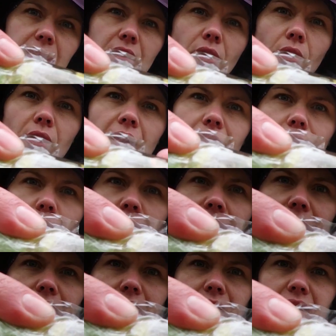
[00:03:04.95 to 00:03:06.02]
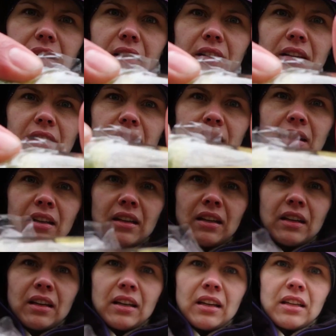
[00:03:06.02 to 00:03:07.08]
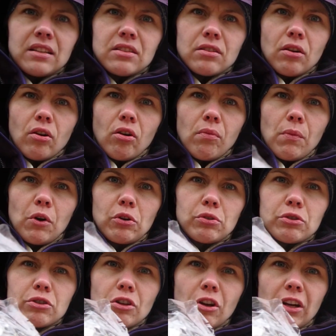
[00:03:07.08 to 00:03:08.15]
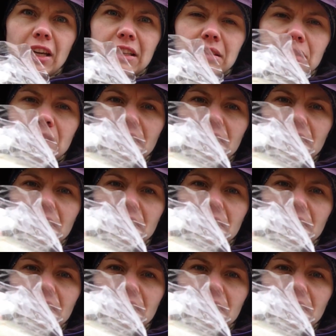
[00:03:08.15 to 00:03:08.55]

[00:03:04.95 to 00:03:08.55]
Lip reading: is the olive oil. It's almost solid.